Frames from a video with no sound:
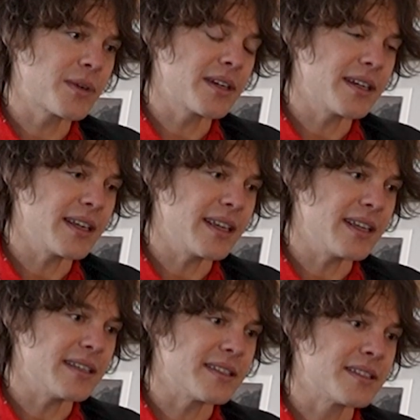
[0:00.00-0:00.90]
one
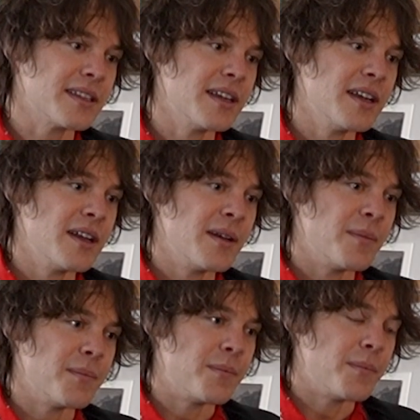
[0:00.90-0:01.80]
is
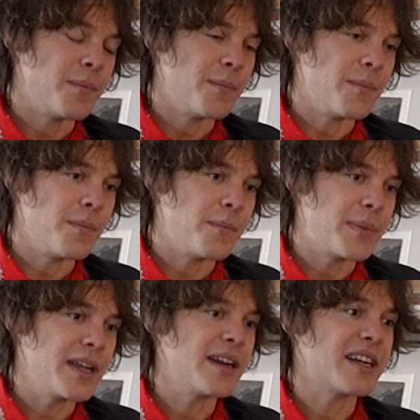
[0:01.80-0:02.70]

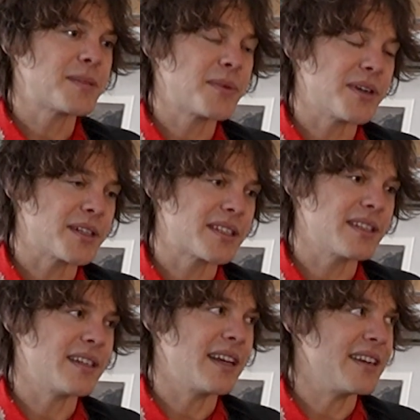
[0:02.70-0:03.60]
be a nice
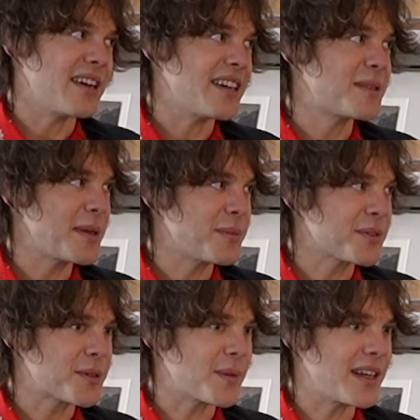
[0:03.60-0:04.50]
person, and nice people
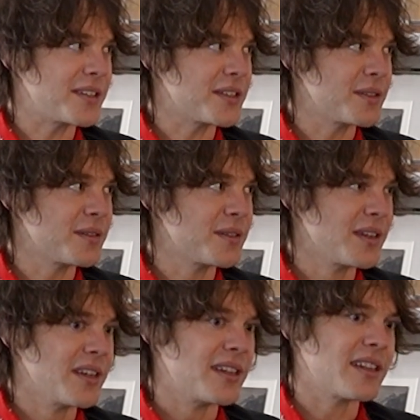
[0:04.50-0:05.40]
surround you.
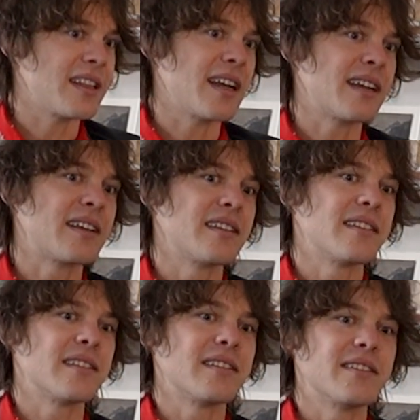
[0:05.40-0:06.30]
Like,
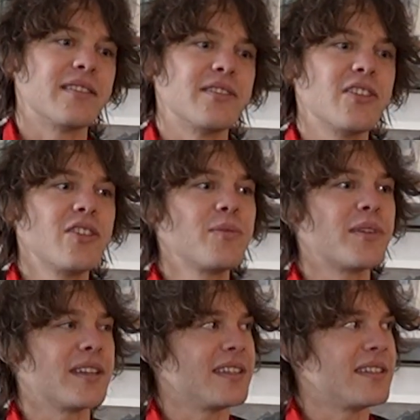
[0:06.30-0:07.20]

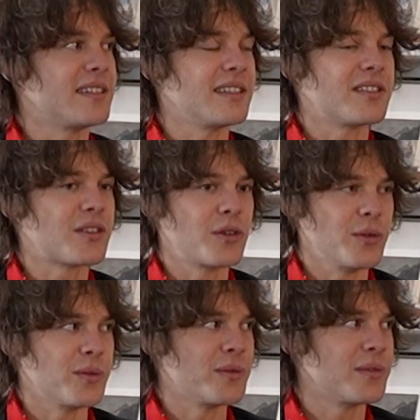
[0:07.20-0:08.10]
nobody is
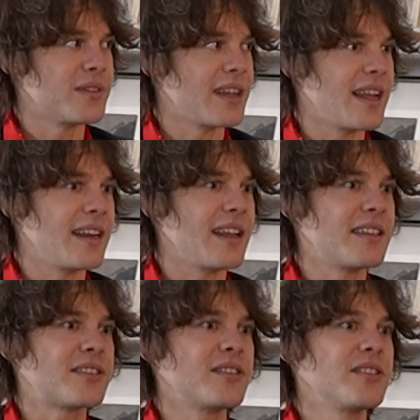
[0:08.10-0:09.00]
cool, and as soon